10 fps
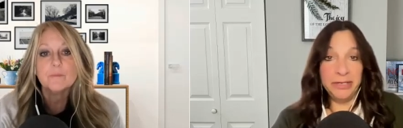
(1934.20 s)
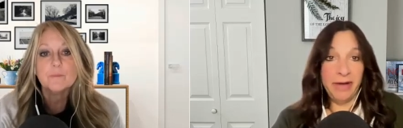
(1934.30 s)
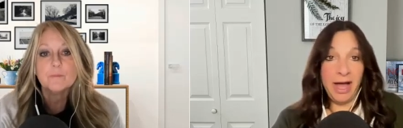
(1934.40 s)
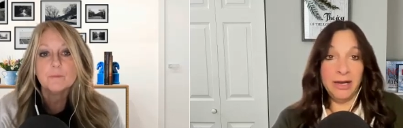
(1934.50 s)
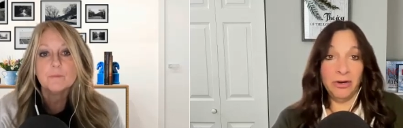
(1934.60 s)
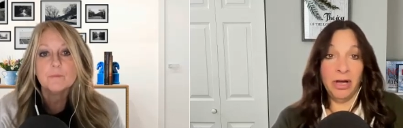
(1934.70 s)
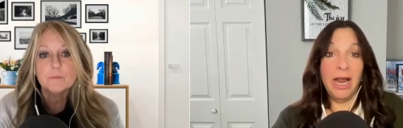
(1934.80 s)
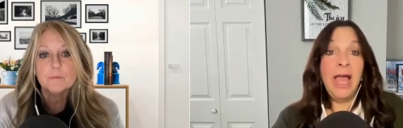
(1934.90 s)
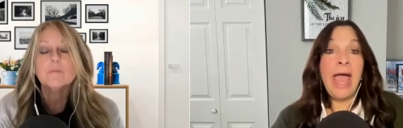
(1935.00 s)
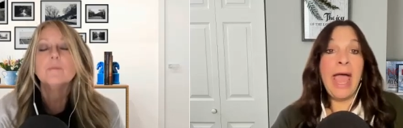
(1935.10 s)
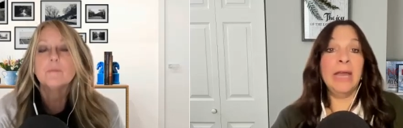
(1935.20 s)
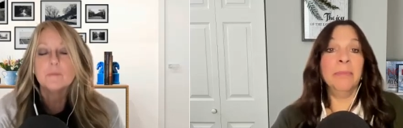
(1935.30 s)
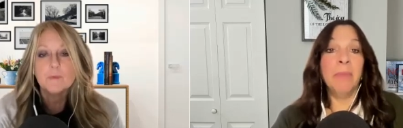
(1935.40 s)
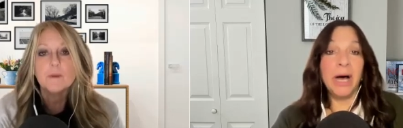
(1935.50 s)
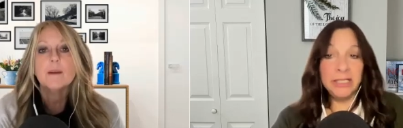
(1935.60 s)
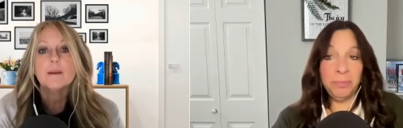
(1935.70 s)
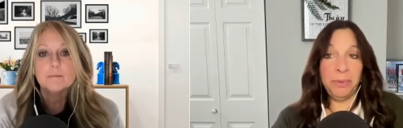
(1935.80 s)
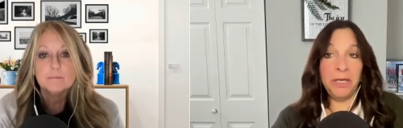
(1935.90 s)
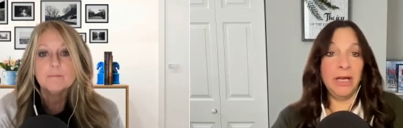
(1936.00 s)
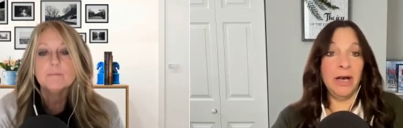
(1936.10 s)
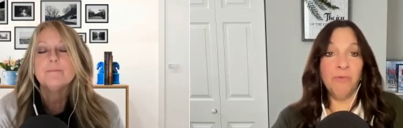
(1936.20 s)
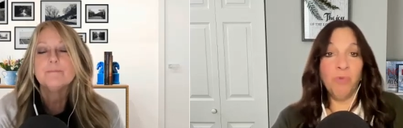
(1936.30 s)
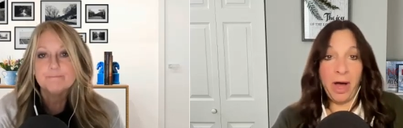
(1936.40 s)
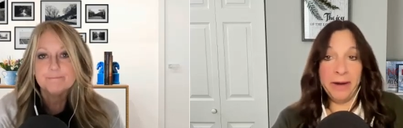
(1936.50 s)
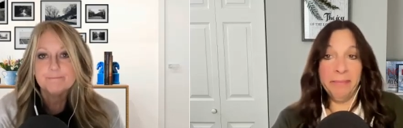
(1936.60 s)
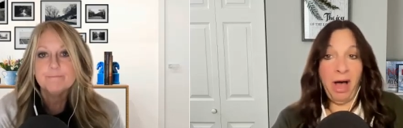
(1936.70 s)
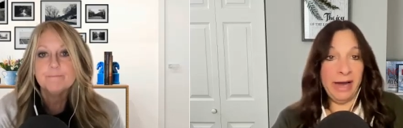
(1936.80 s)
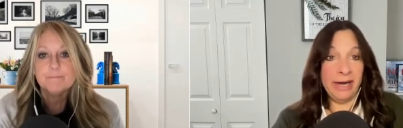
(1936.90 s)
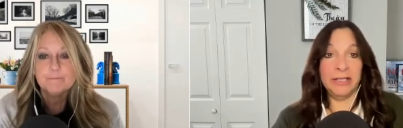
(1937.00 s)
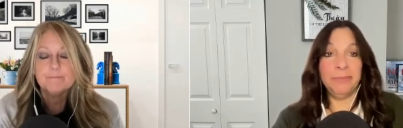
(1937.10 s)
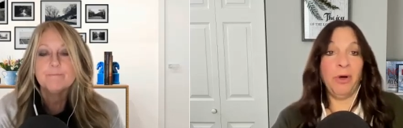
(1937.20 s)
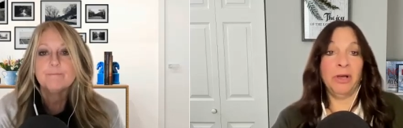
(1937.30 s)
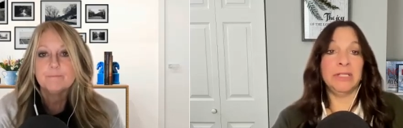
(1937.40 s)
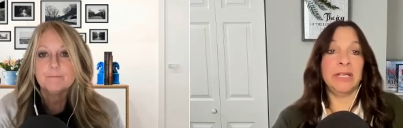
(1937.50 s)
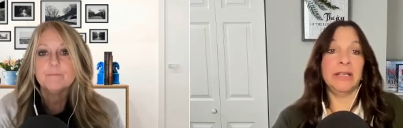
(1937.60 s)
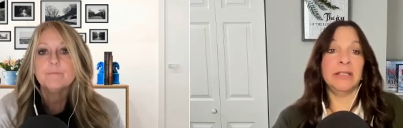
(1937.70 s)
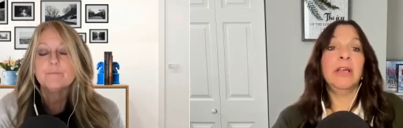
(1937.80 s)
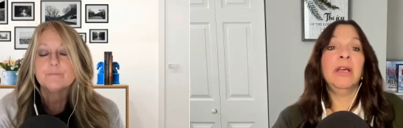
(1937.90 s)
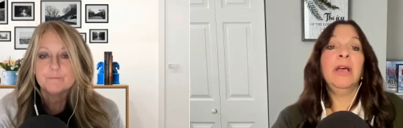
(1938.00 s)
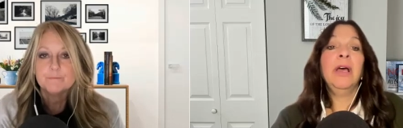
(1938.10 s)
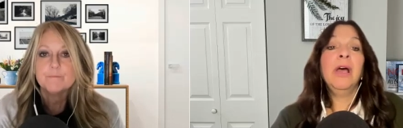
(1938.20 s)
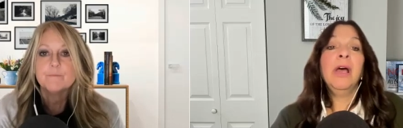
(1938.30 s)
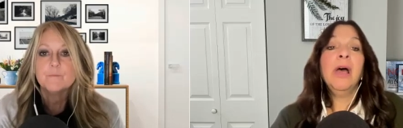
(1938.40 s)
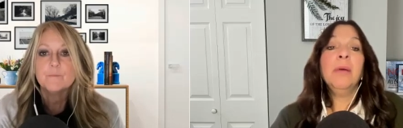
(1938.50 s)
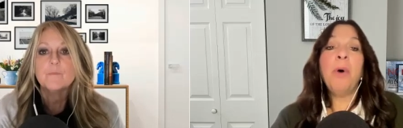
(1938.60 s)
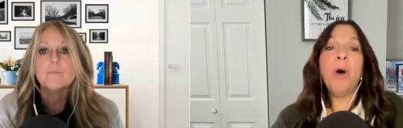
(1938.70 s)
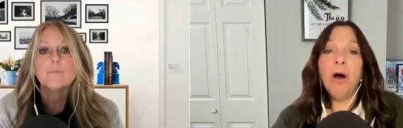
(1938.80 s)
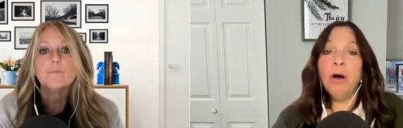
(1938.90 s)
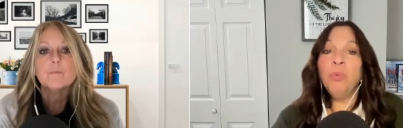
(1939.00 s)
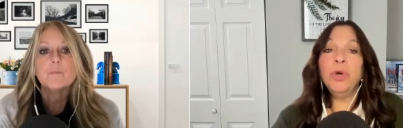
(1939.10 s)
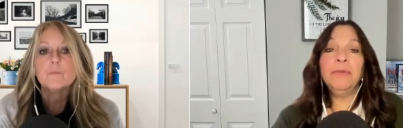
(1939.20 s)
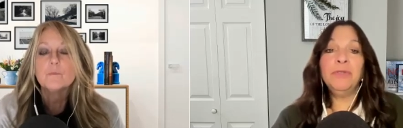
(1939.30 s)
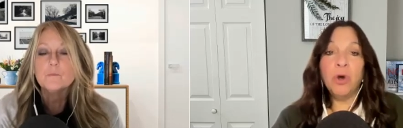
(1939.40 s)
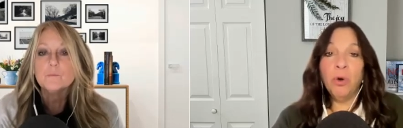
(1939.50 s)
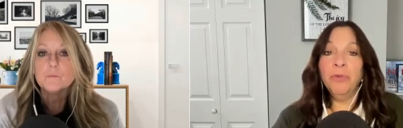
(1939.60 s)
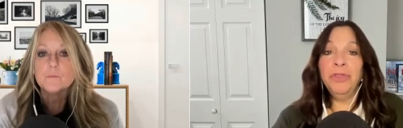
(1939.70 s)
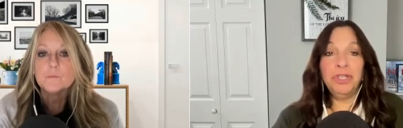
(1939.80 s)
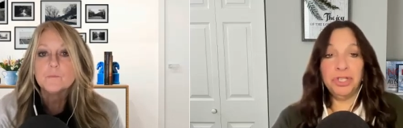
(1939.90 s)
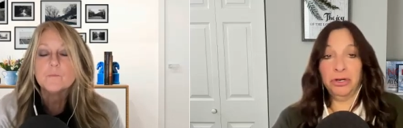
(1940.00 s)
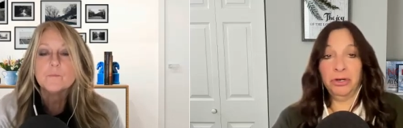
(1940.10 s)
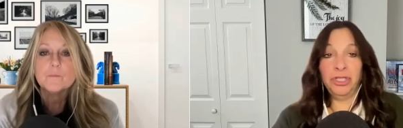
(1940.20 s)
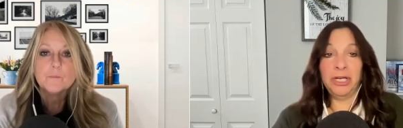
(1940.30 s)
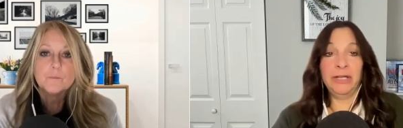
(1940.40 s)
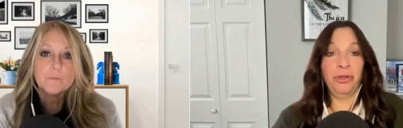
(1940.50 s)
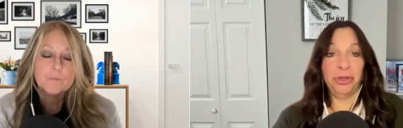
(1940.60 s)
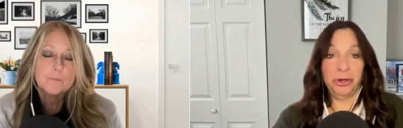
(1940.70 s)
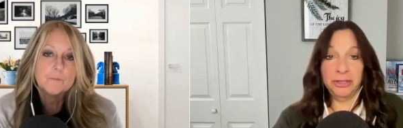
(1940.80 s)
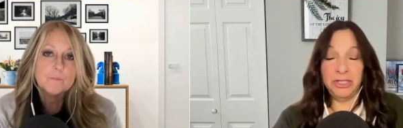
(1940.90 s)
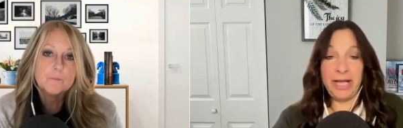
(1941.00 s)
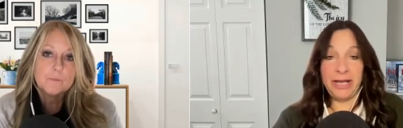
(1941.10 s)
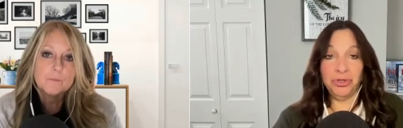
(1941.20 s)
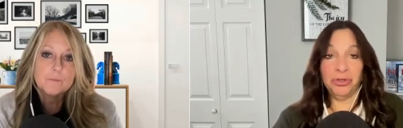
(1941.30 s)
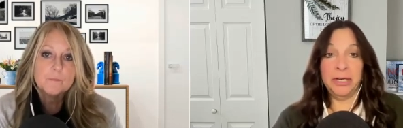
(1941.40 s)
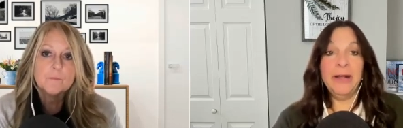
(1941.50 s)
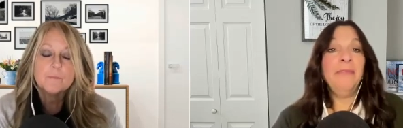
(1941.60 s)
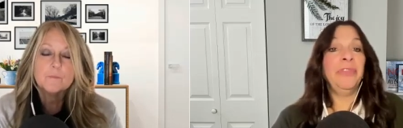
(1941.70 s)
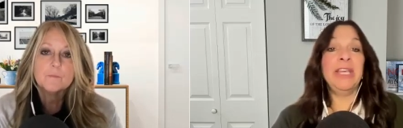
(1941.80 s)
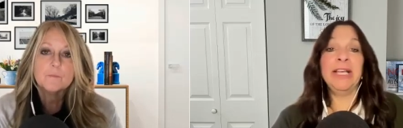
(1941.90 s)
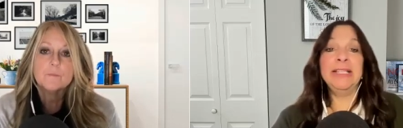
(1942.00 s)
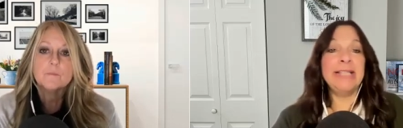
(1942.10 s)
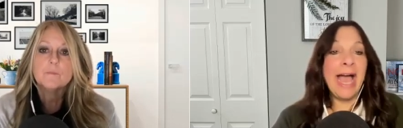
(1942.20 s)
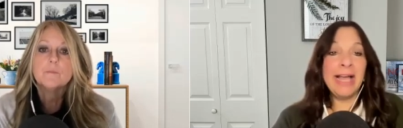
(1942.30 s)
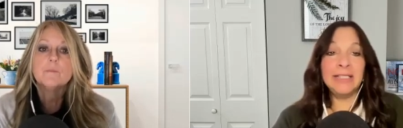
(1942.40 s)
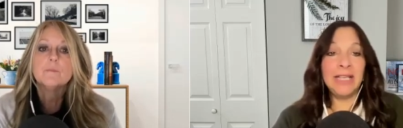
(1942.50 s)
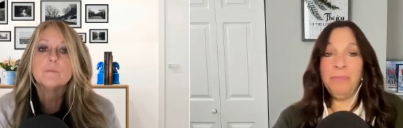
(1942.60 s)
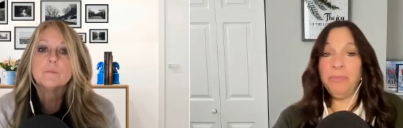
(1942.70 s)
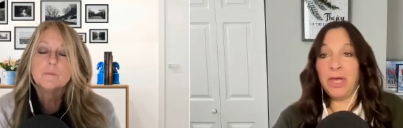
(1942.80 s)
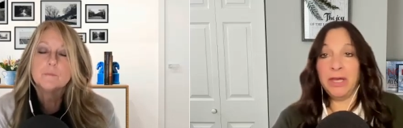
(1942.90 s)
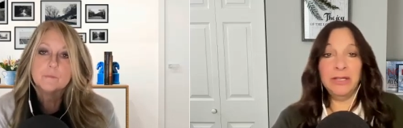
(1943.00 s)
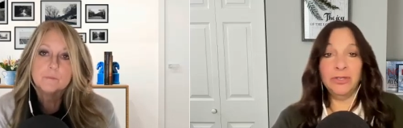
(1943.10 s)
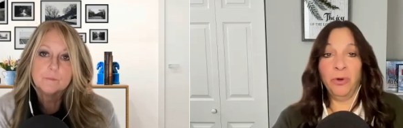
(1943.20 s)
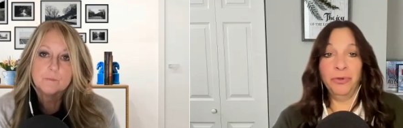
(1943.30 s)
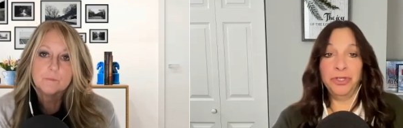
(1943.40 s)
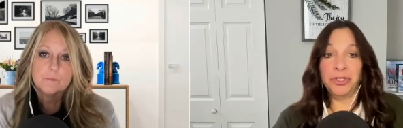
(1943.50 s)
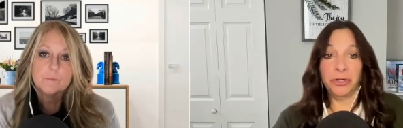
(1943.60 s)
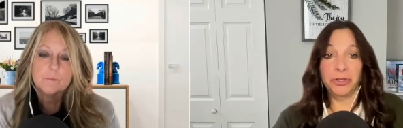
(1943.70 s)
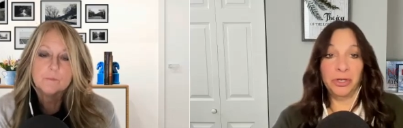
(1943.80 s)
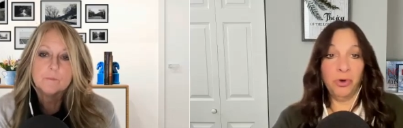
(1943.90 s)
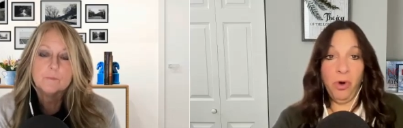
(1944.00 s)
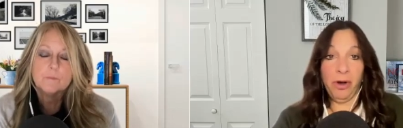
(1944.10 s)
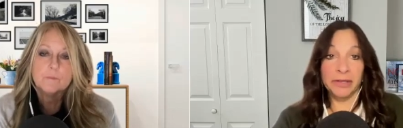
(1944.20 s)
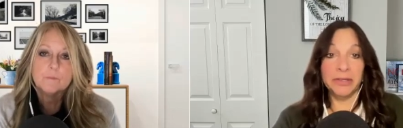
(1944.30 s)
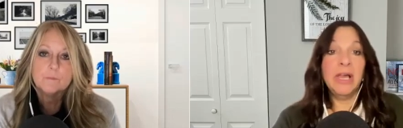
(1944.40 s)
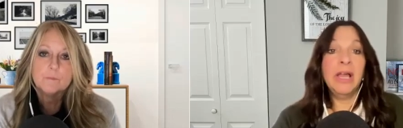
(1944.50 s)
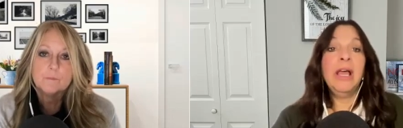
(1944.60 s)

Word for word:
Speaker 1: divided on and must be of one mind, as Paul says. Paul would have told the church in the third century the exact same thing he told the church in Corinth.